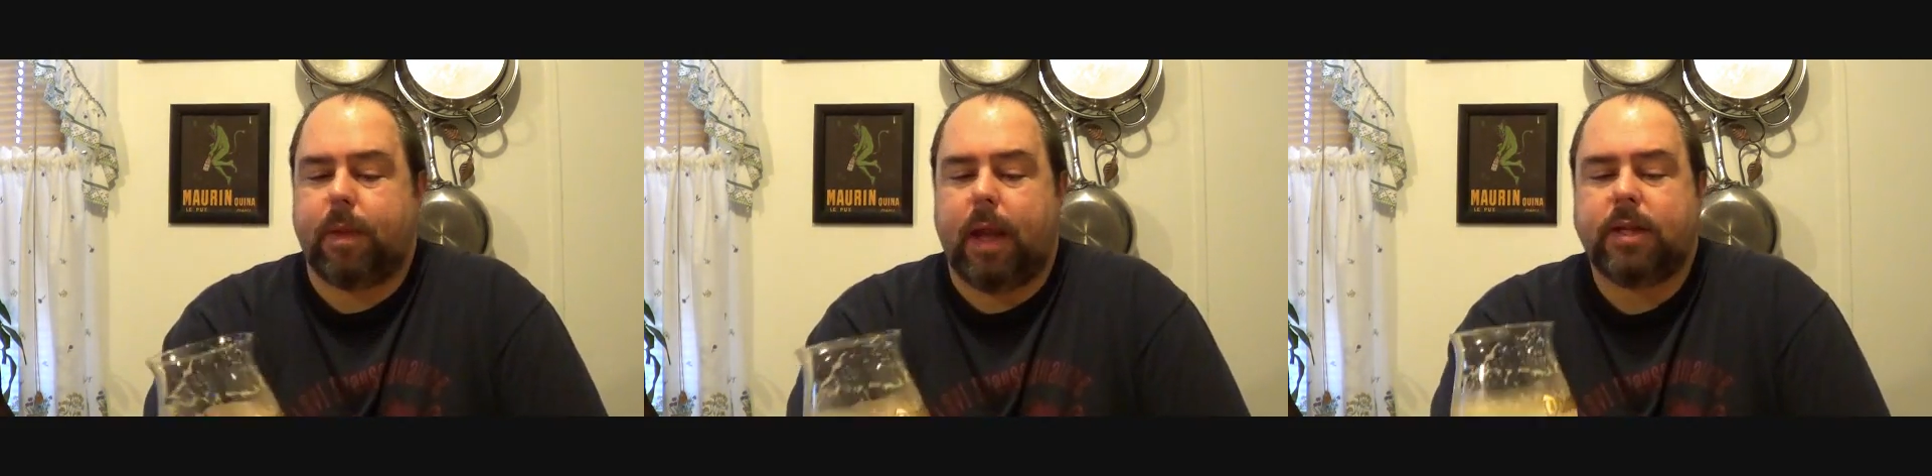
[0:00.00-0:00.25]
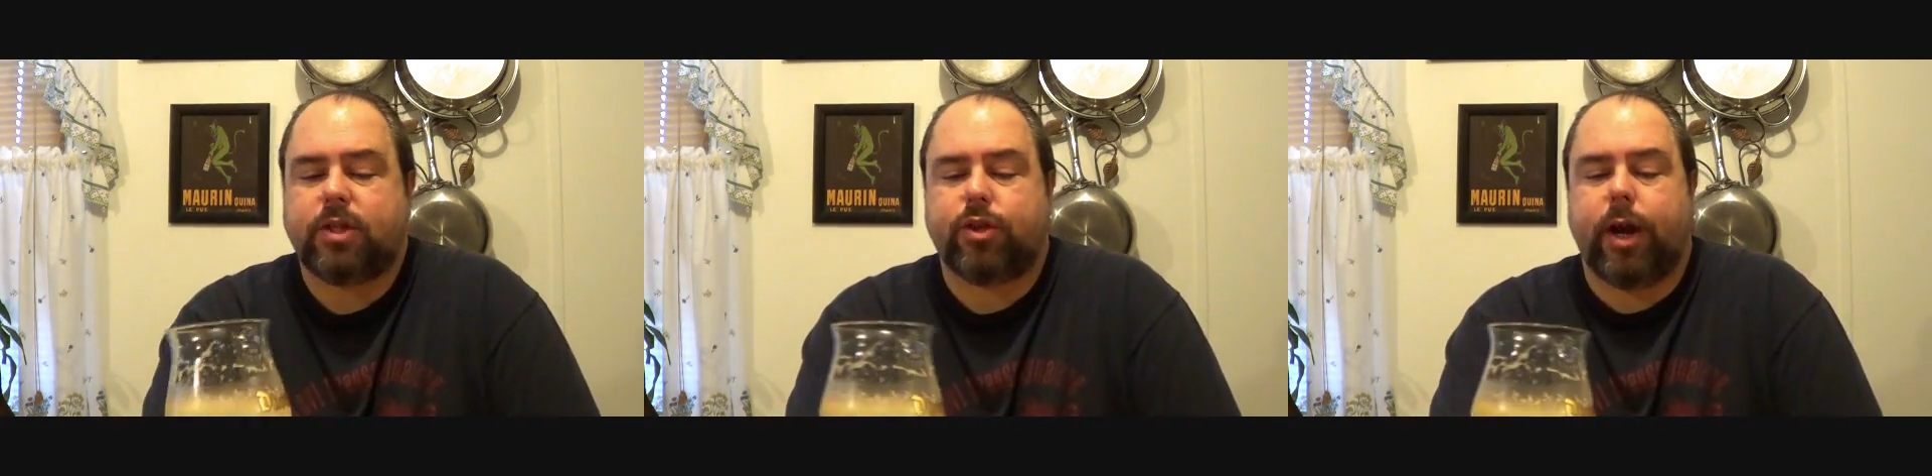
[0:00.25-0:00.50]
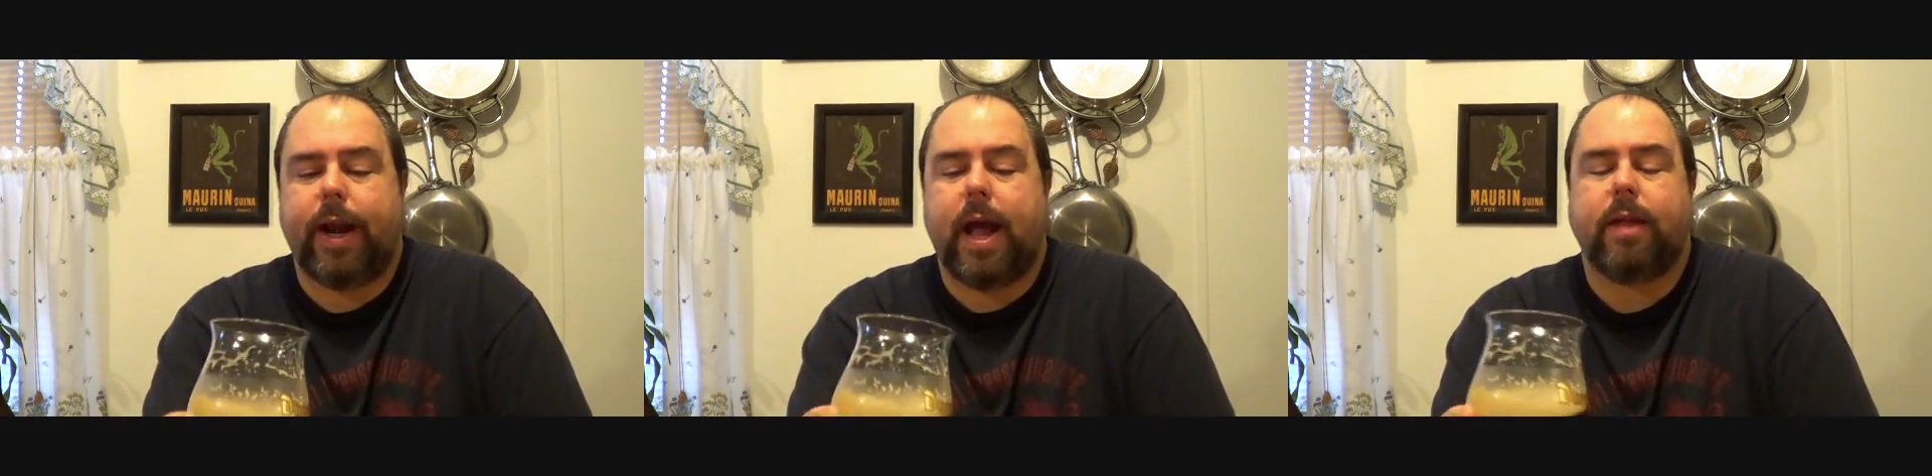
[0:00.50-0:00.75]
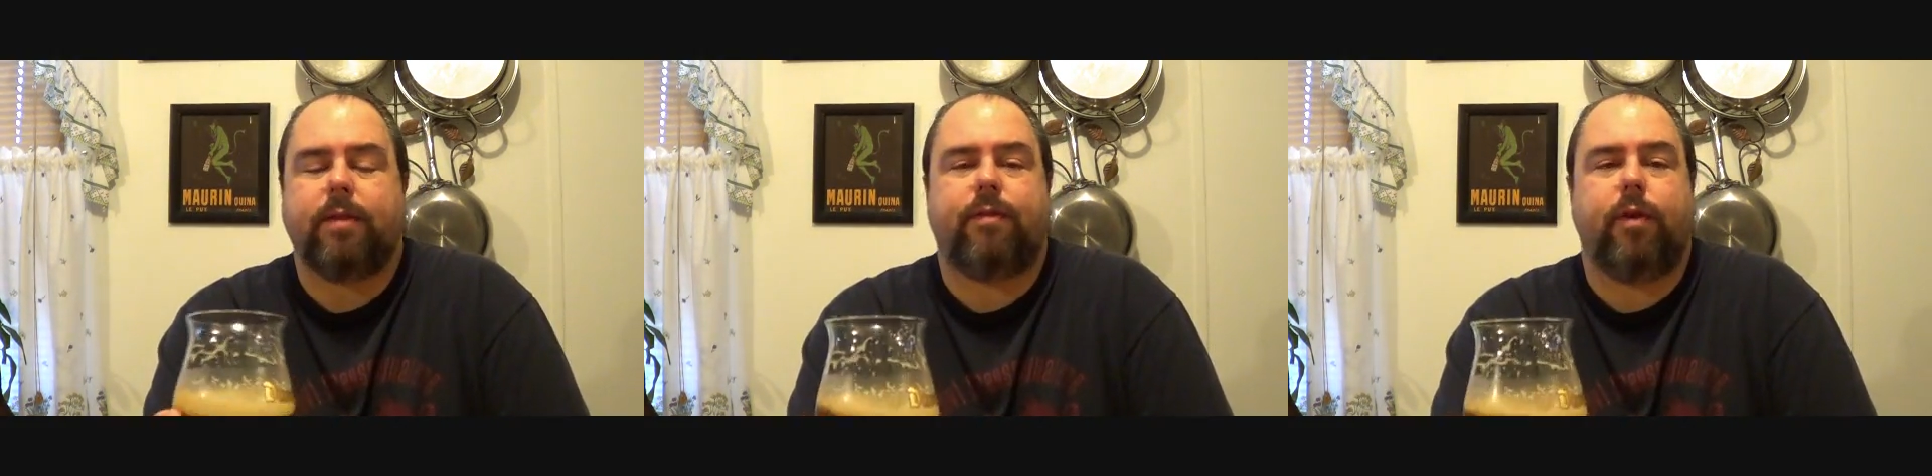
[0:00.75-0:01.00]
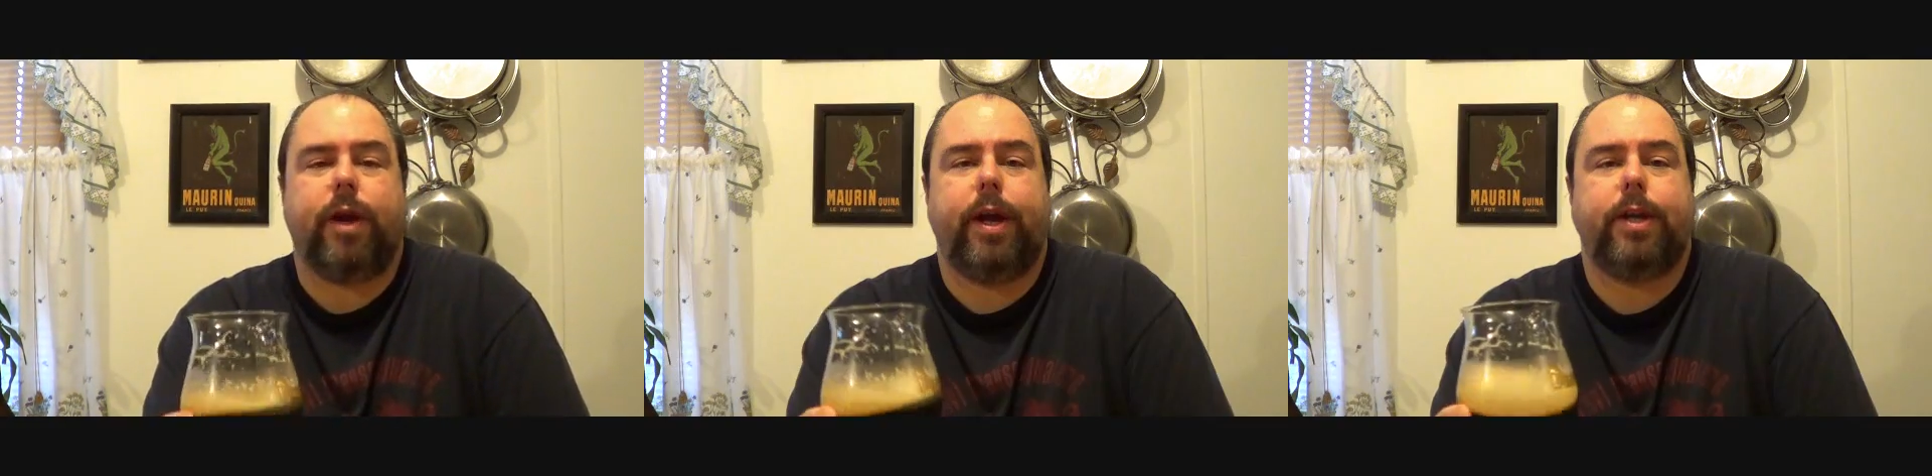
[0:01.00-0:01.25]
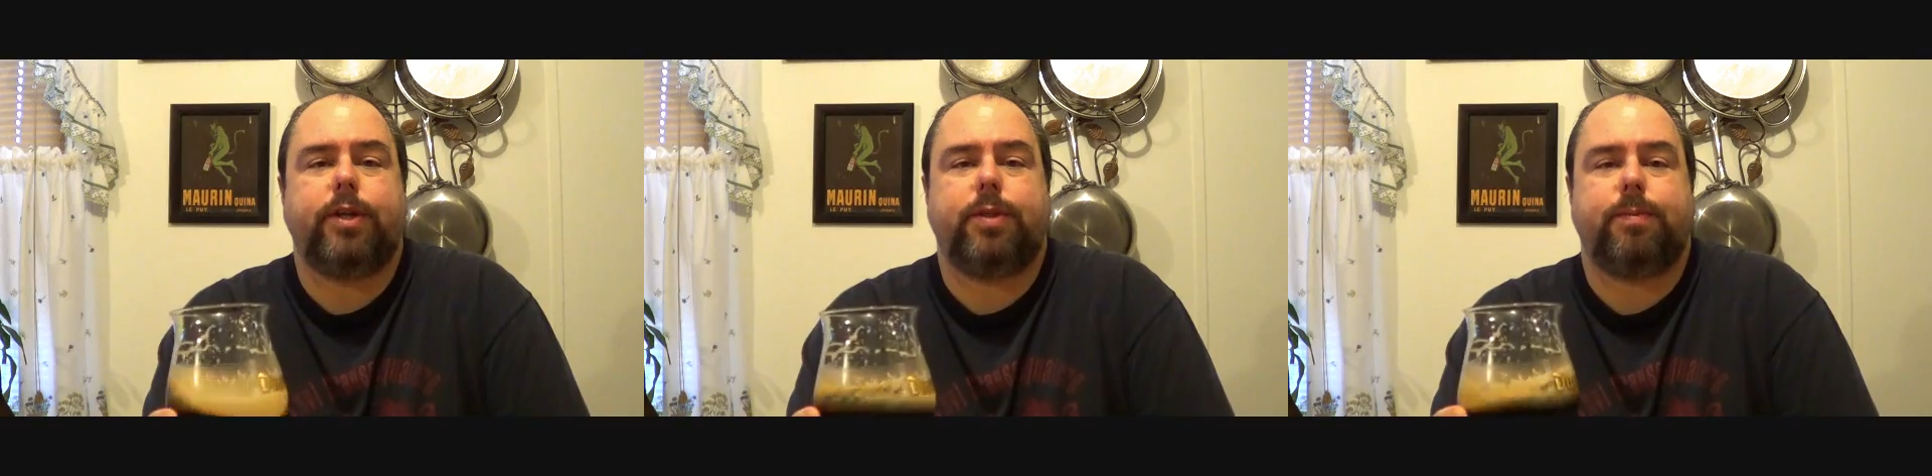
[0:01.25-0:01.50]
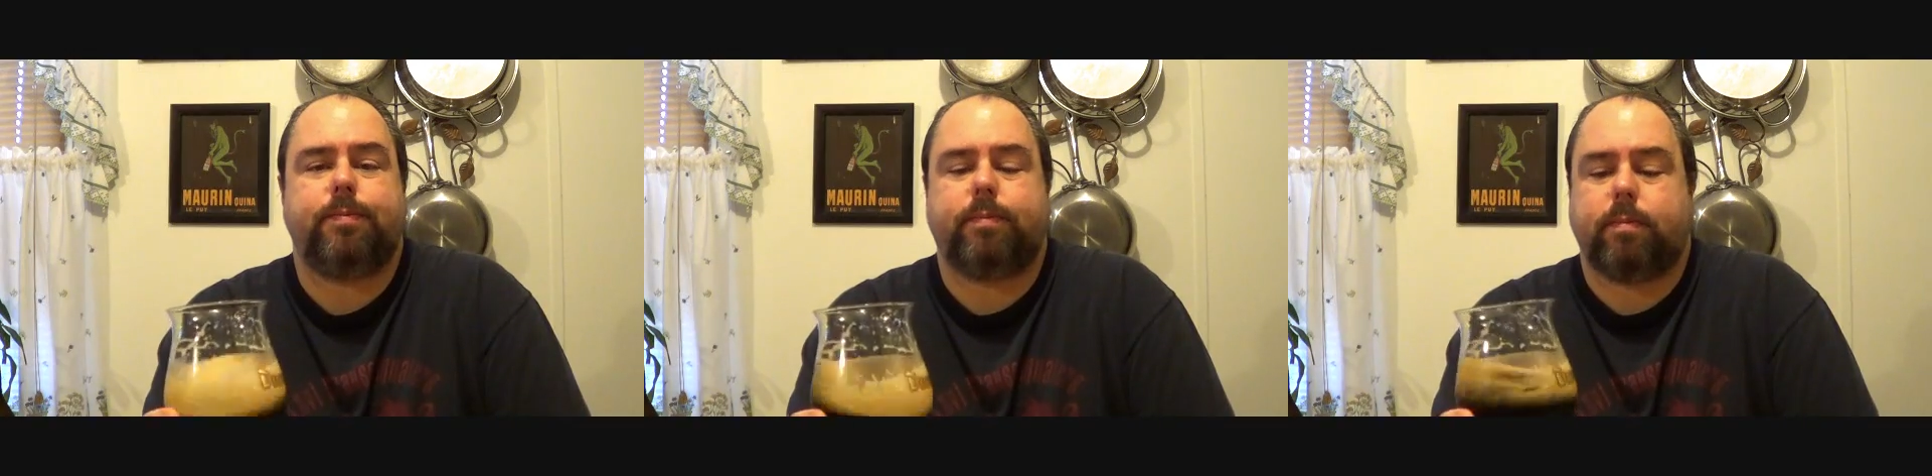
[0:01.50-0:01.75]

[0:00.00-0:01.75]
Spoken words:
It's straight out of the fridge.